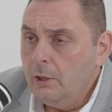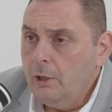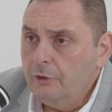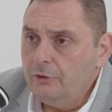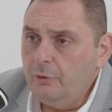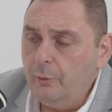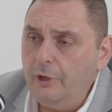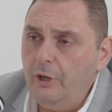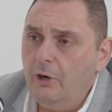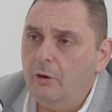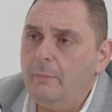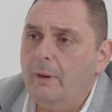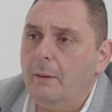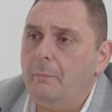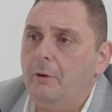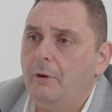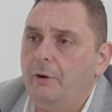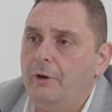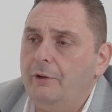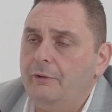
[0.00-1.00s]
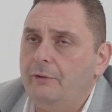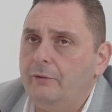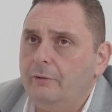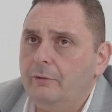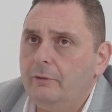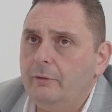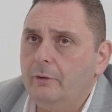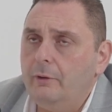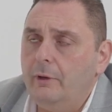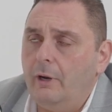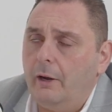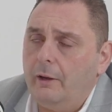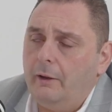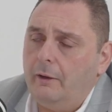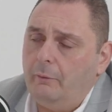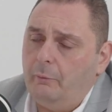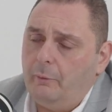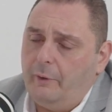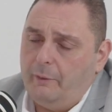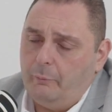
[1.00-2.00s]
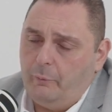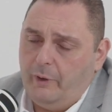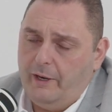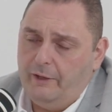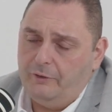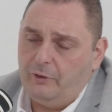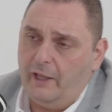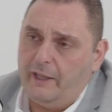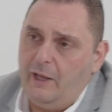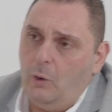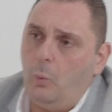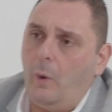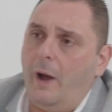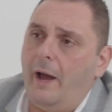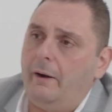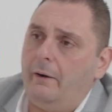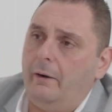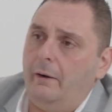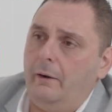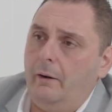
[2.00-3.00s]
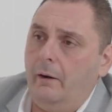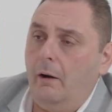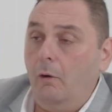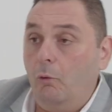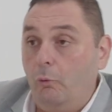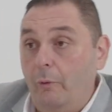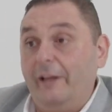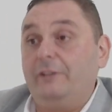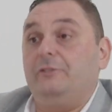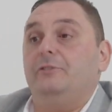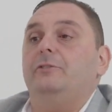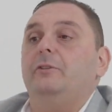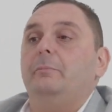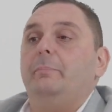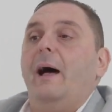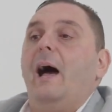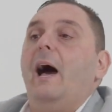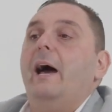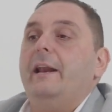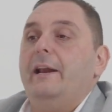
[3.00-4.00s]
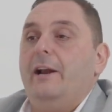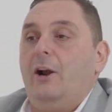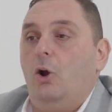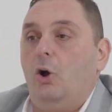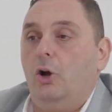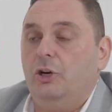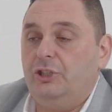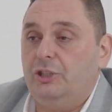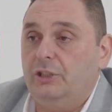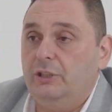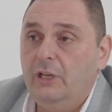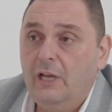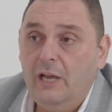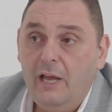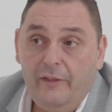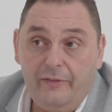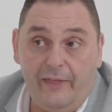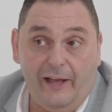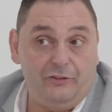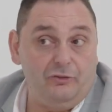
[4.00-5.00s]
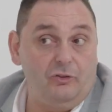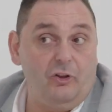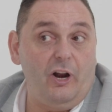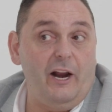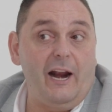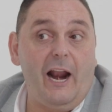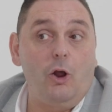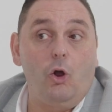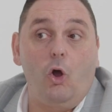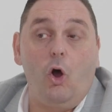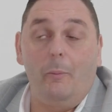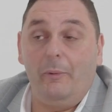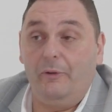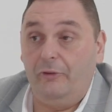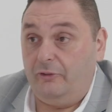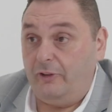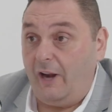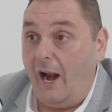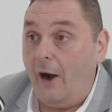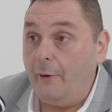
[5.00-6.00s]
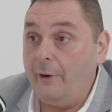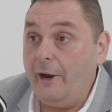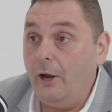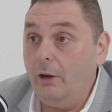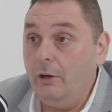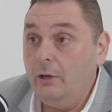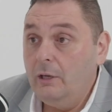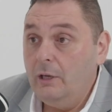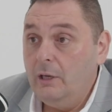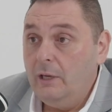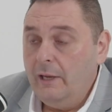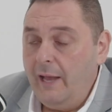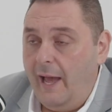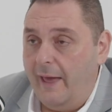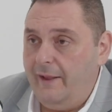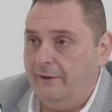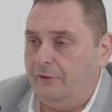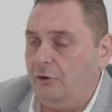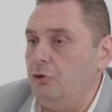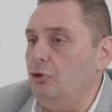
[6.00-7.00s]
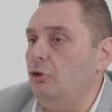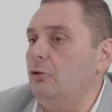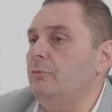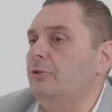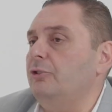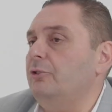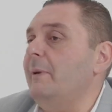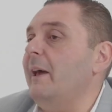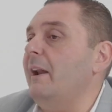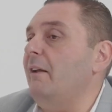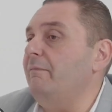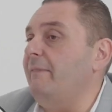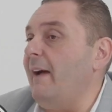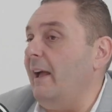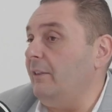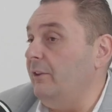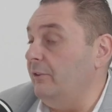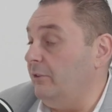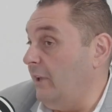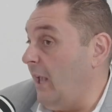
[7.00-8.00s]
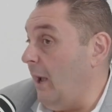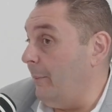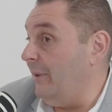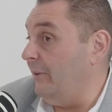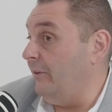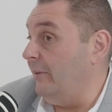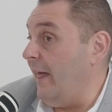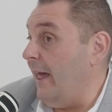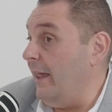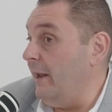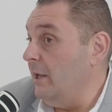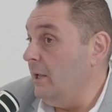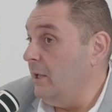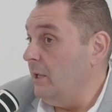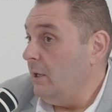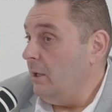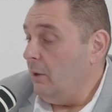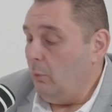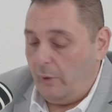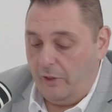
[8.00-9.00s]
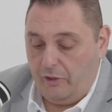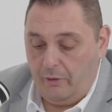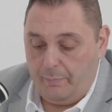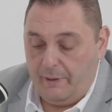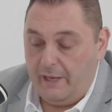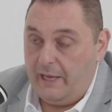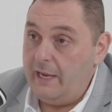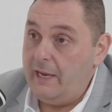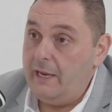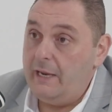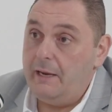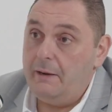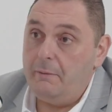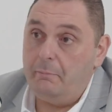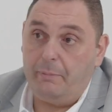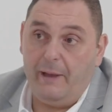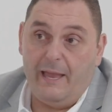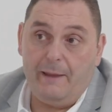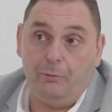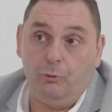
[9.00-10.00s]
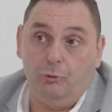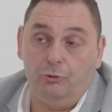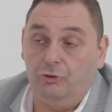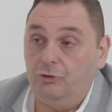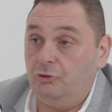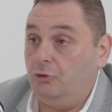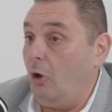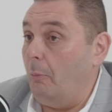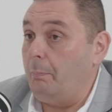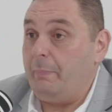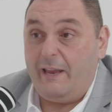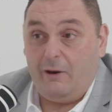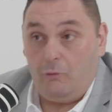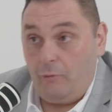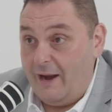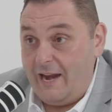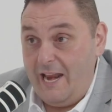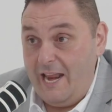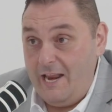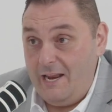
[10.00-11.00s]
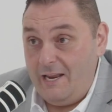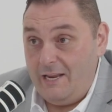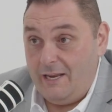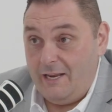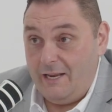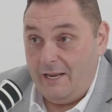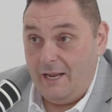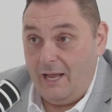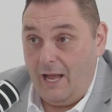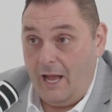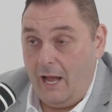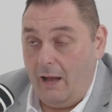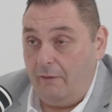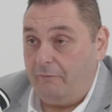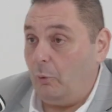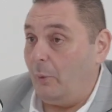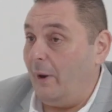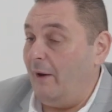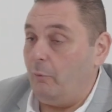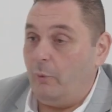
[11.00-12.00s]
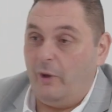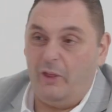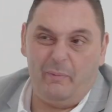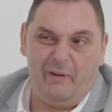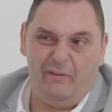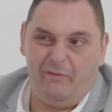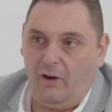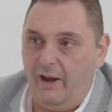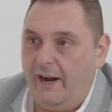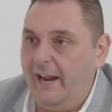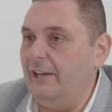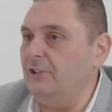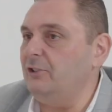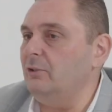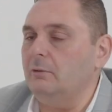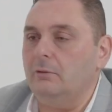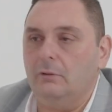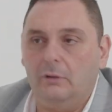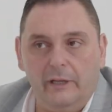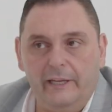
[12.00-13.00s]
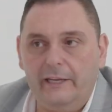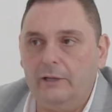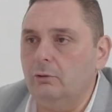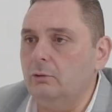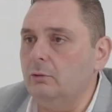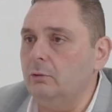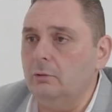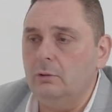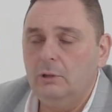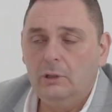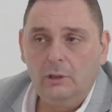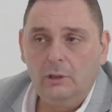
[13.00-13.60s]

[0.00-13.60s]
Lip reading: So what you got to remember is, when there's only one registered party at an auction, that's not an uncommon scenario. And there's a numerous amount of factors that come into that, whether it be people just not being ready for whether it be financial, legal,